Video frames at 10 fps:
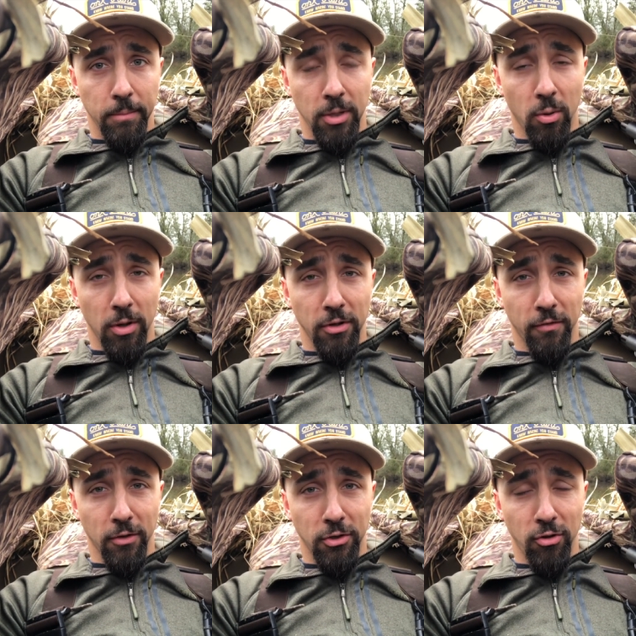on your
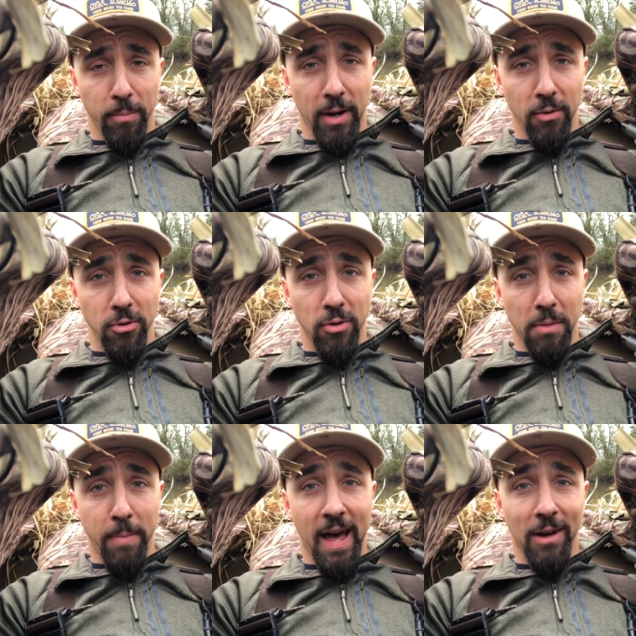first trip out, you
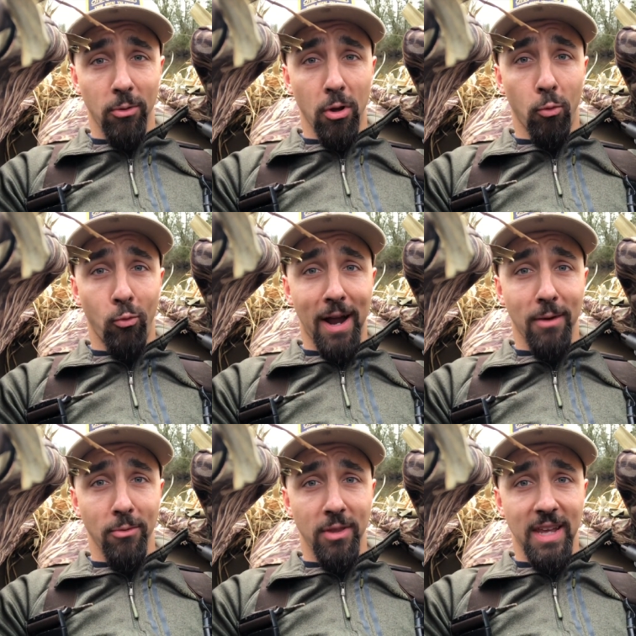could paddle
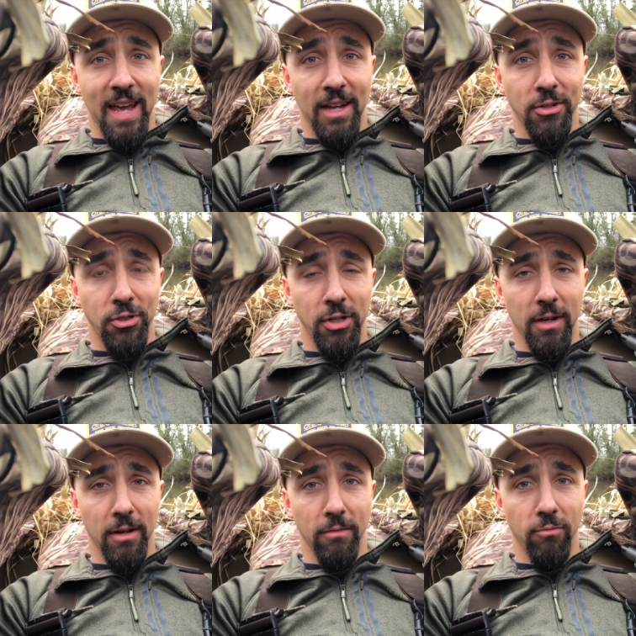around the edge
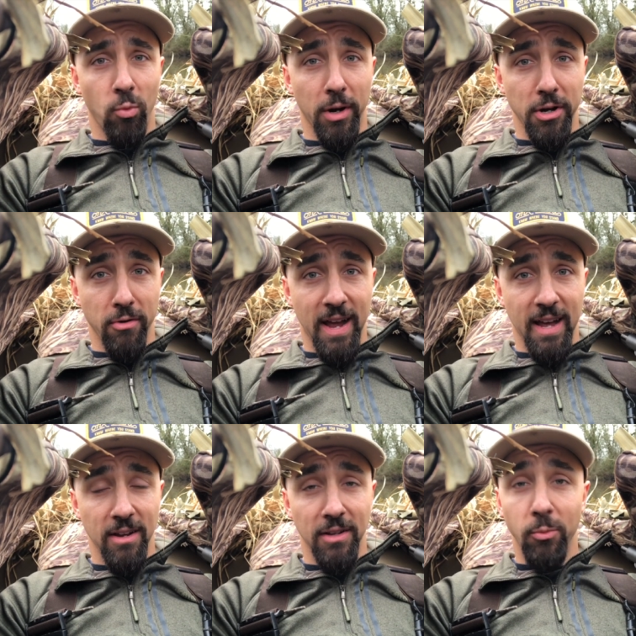of where you're
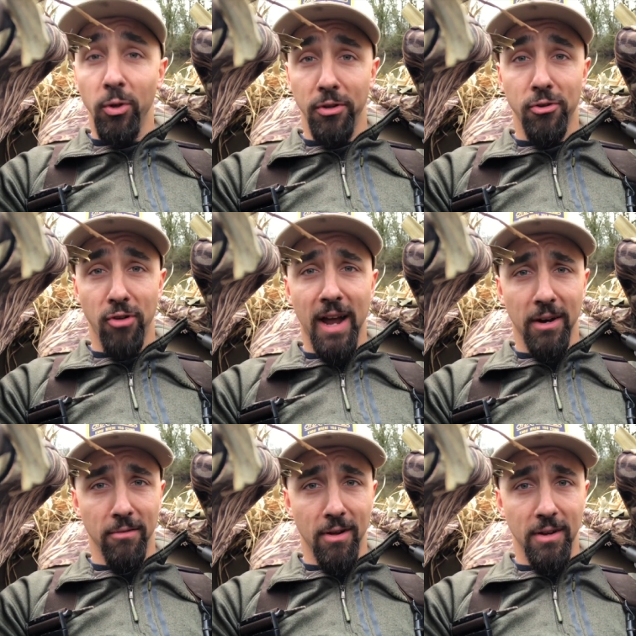at and with your
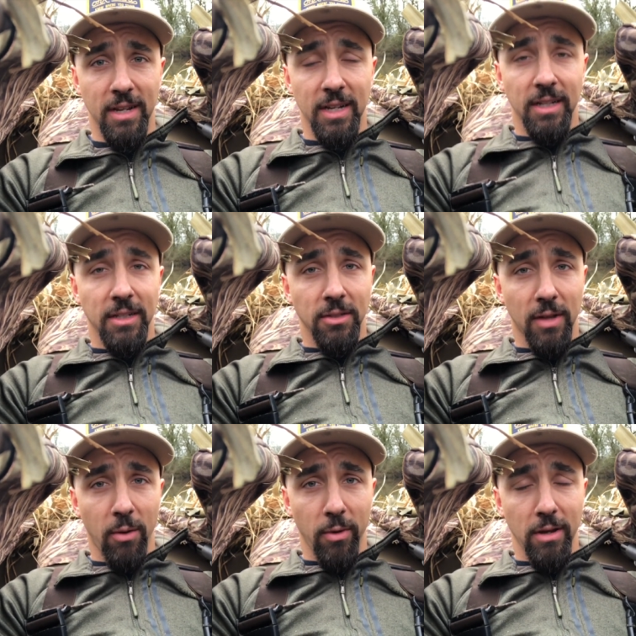tracker on.
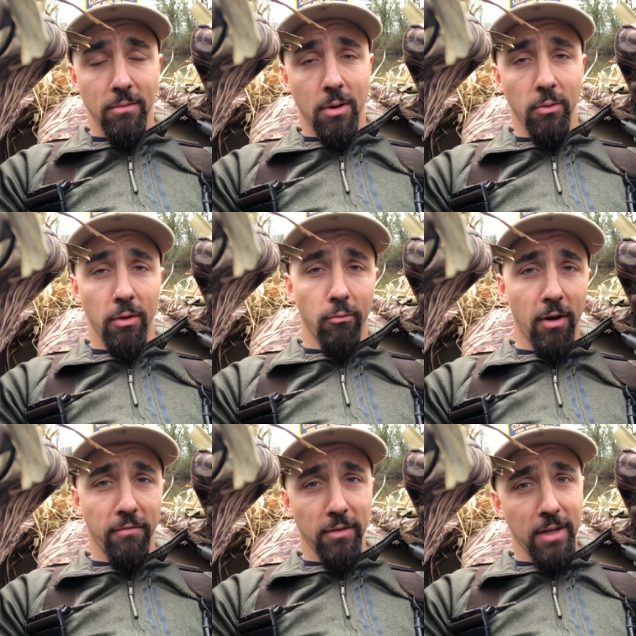So that way that
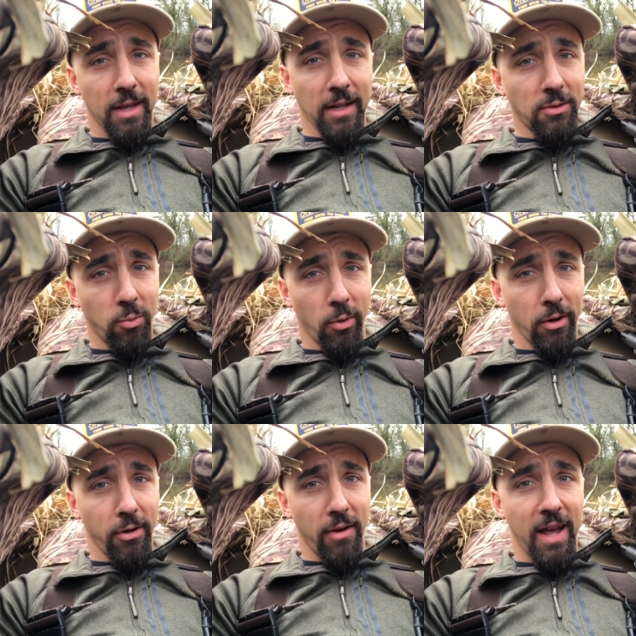roughly that's
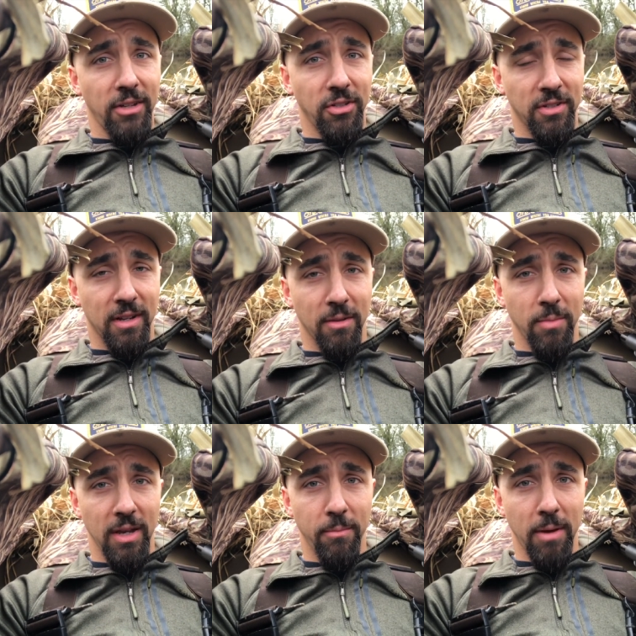where your edge is going to
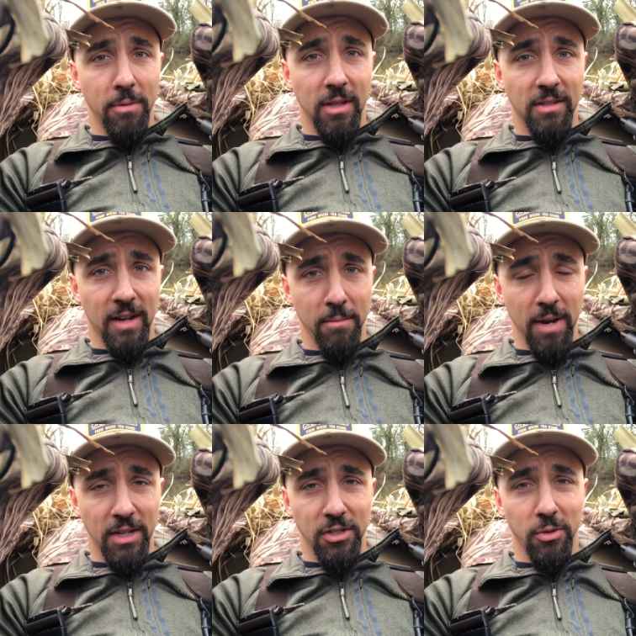be, maybe this time
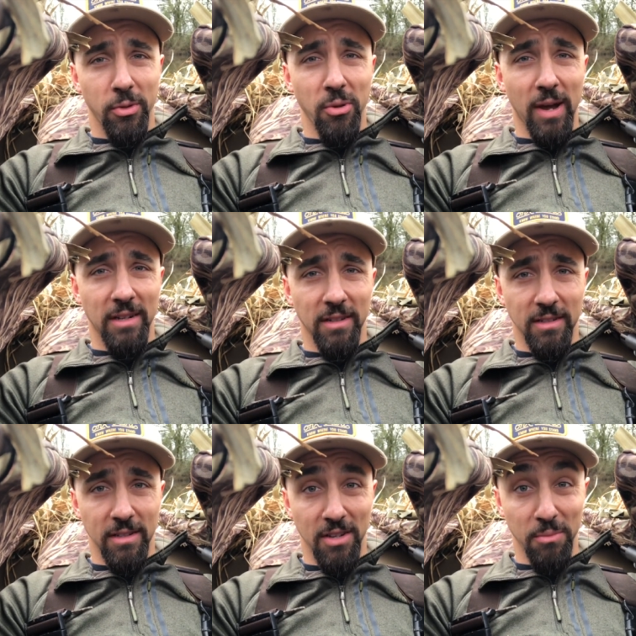next year when you
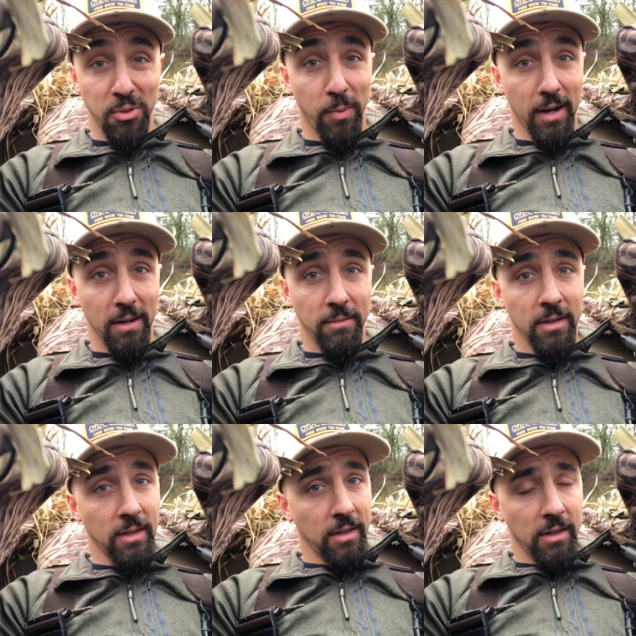access the same spot.
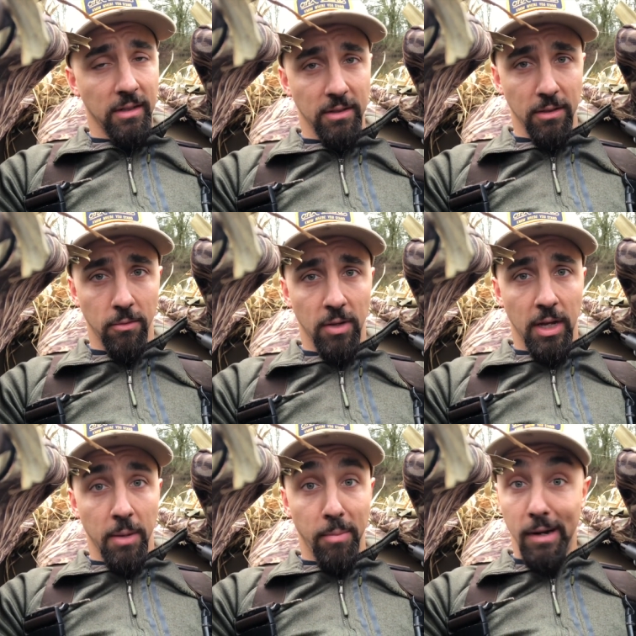So
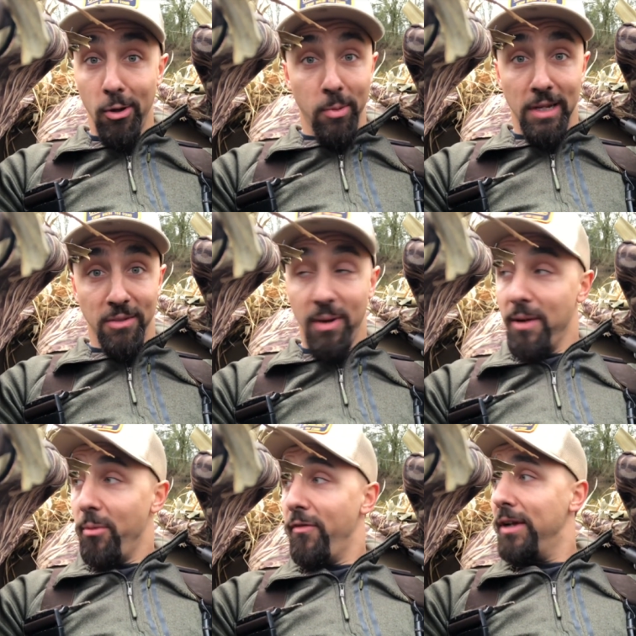by no means am I
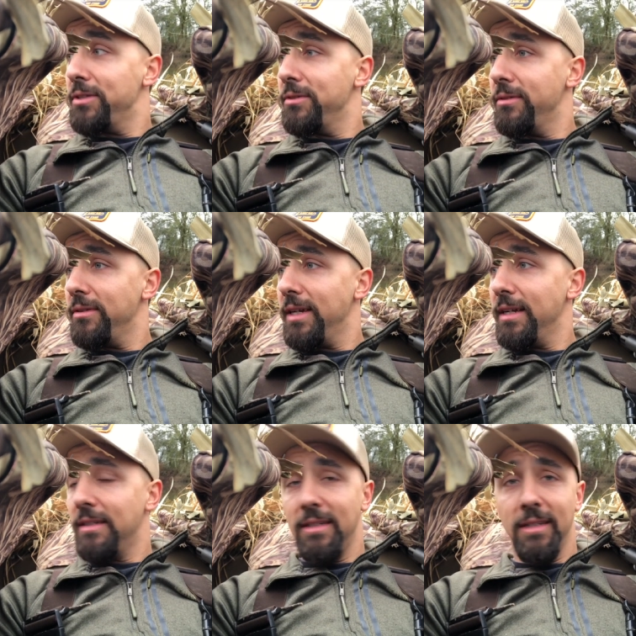a professional at